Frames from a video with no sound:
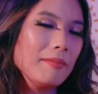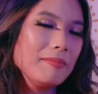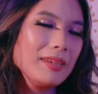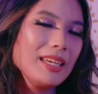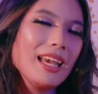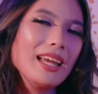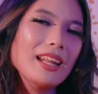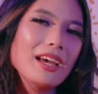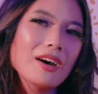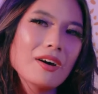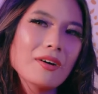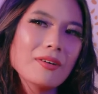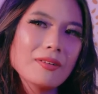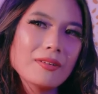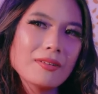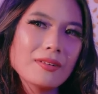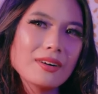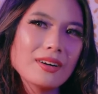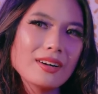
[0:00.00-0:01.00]
piano,
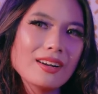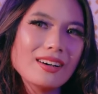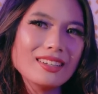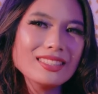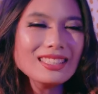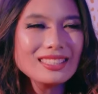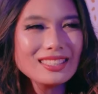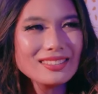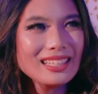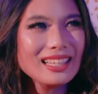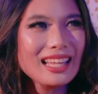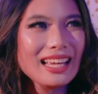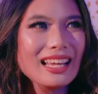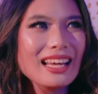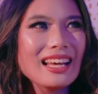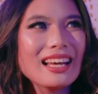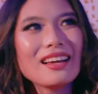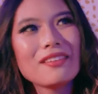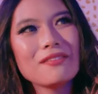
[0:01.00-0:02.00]
or also doing like
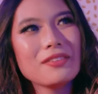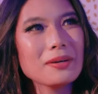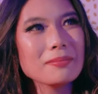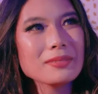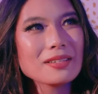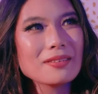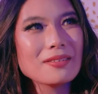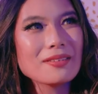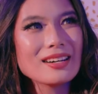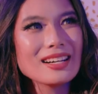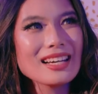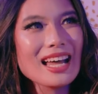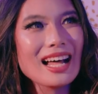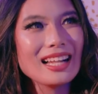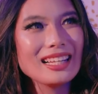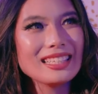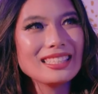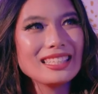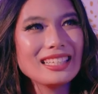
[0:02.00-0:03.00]
film score
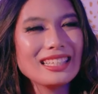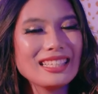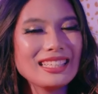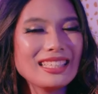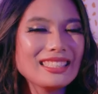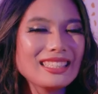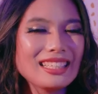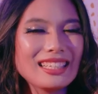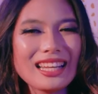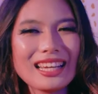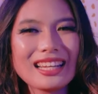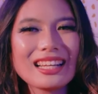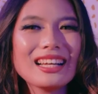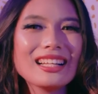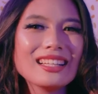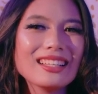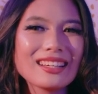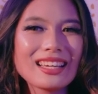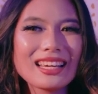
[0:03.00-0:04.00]
analyses or like
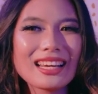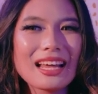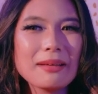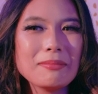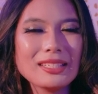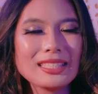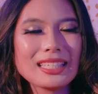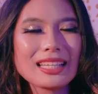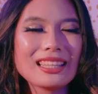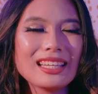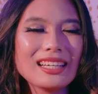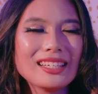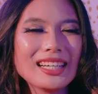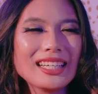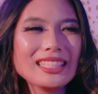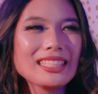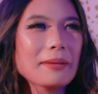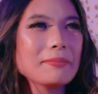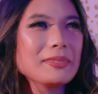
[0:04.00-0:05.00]
looking at music
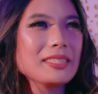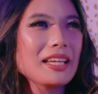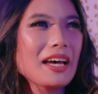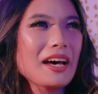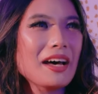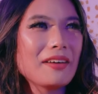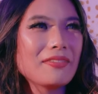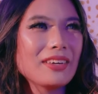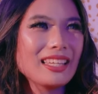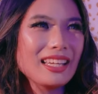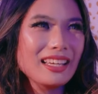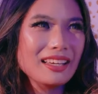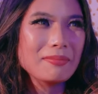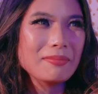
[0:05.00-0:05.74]
theory type stuff. I think could